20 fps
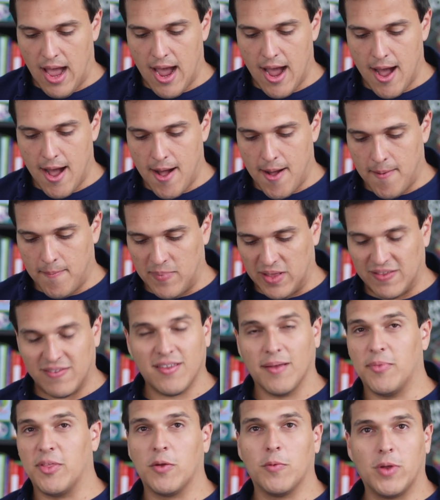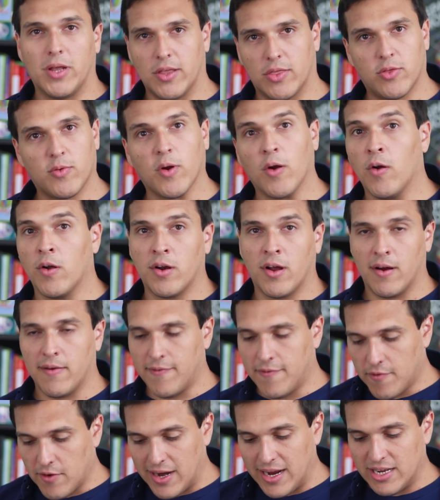Um, it's something we could throw on our
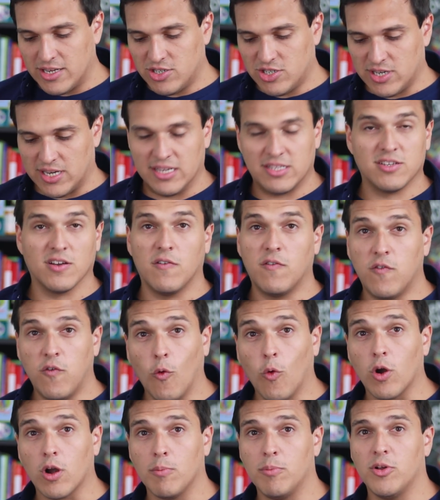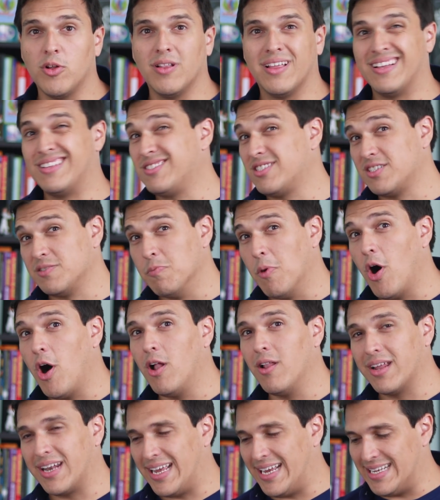fridge. It's affordable, it's
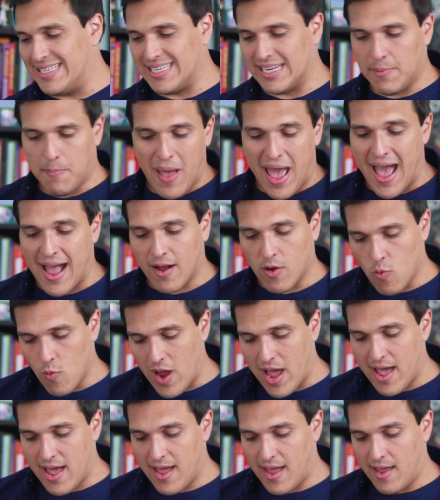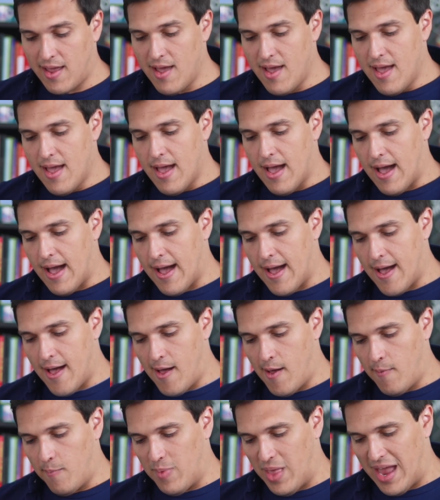small and easy to pack away.
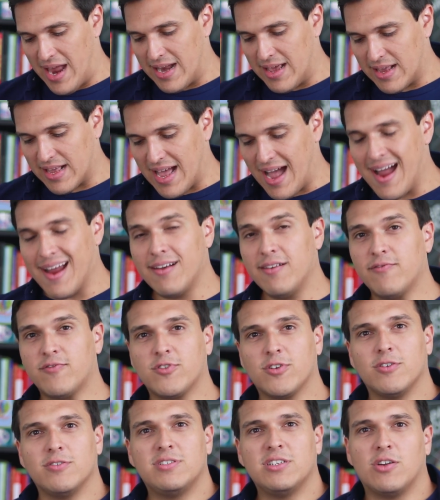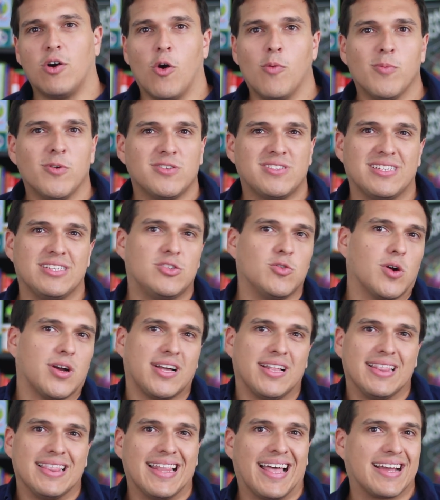Um, and it kind of turns it almost into a
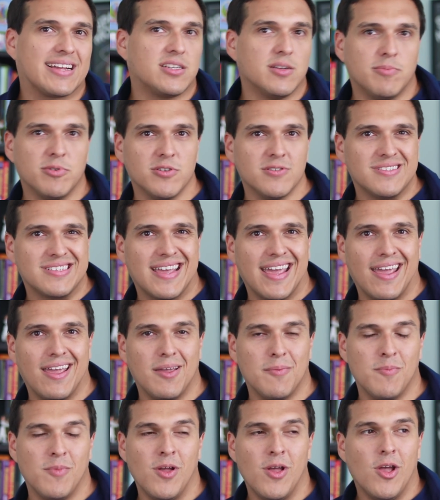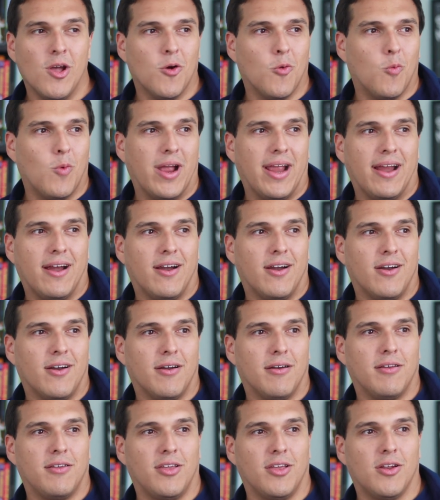collectibles game
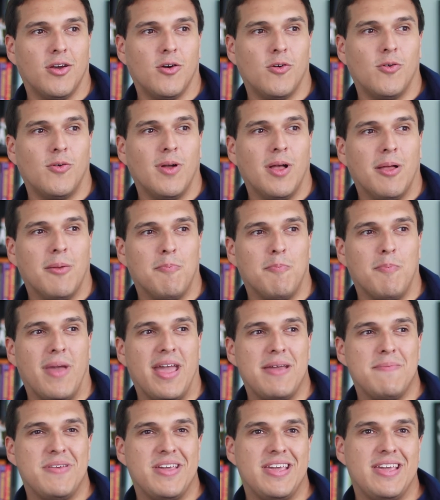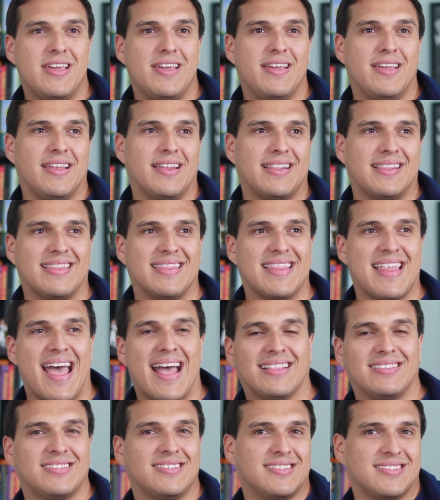where, you know, maybe
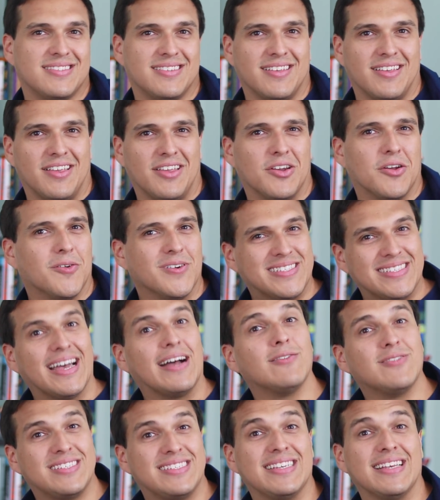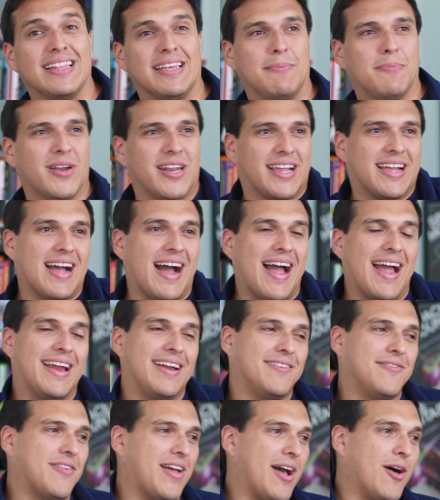that's you know, it sounds silly, but it
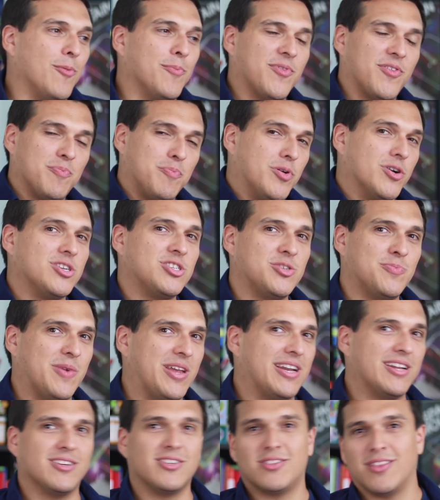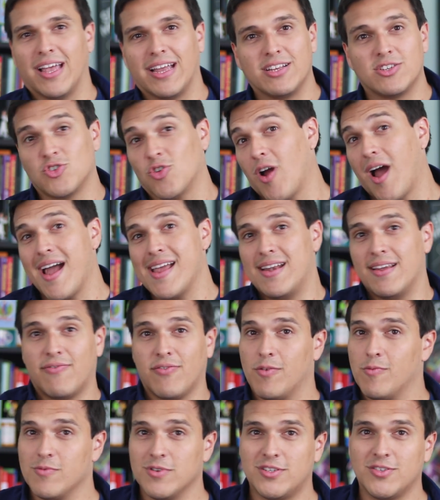kind of helps push me to like try
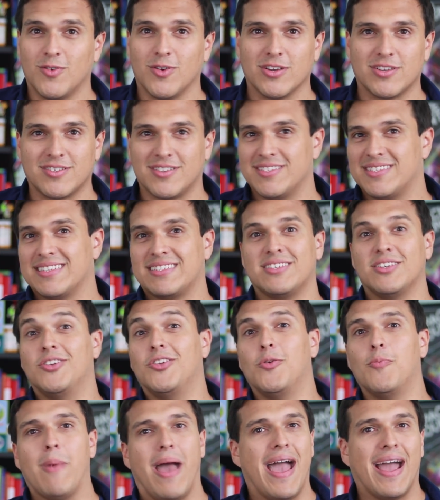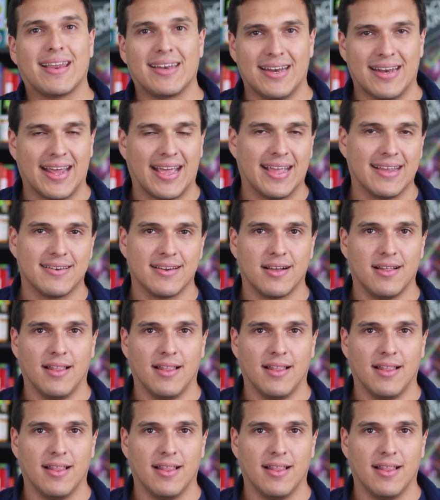different resorts because that's a new magnet I get to